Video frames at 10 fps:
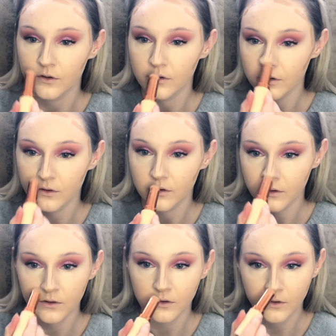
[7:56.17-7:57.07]
my
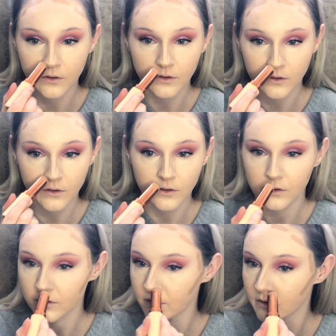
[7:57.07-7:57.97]
temples and
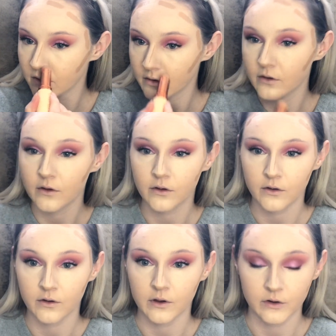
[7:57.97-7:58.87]
my
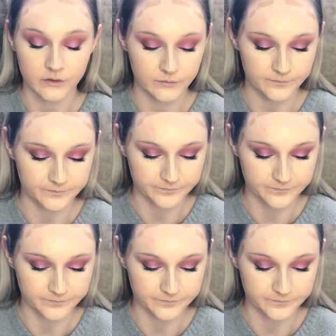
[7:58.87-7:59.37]
forehead.